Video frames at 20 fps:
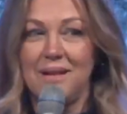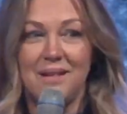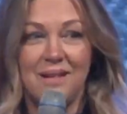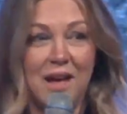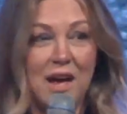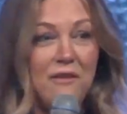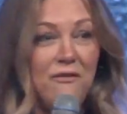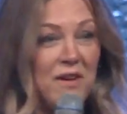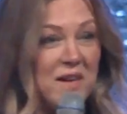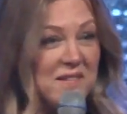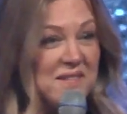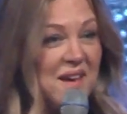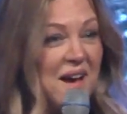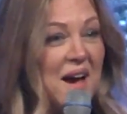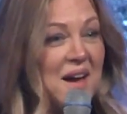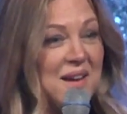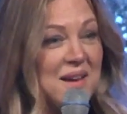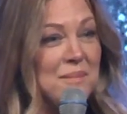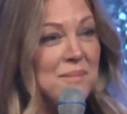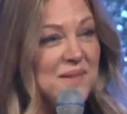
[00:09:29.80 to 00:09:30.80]
Life as
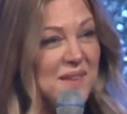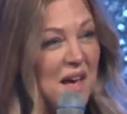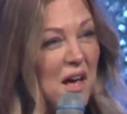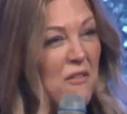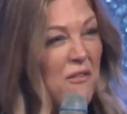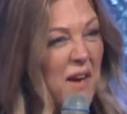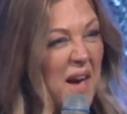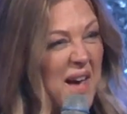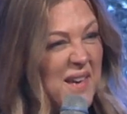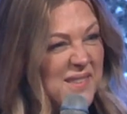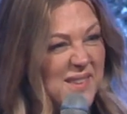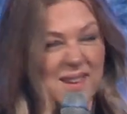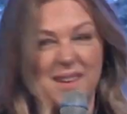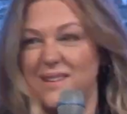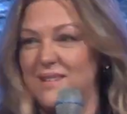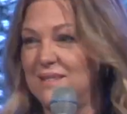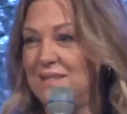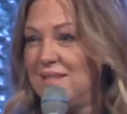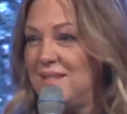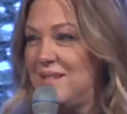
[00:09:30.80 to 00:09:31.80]
God himself has it.
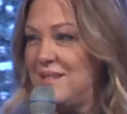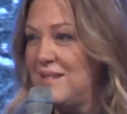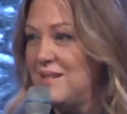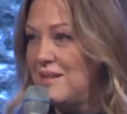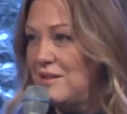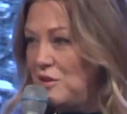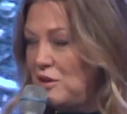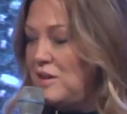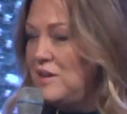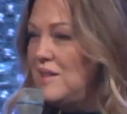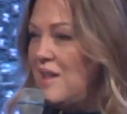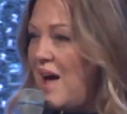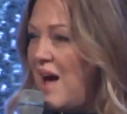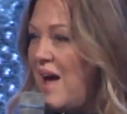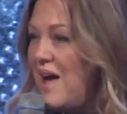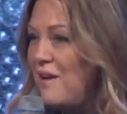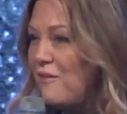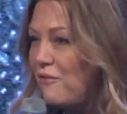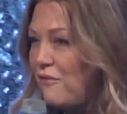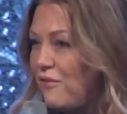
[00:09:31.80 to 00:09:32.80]
Good
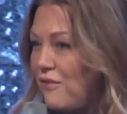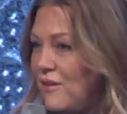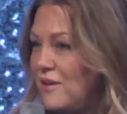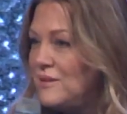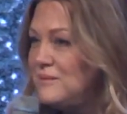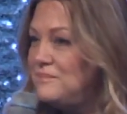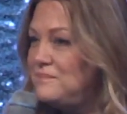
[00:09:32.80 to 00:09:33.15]
life.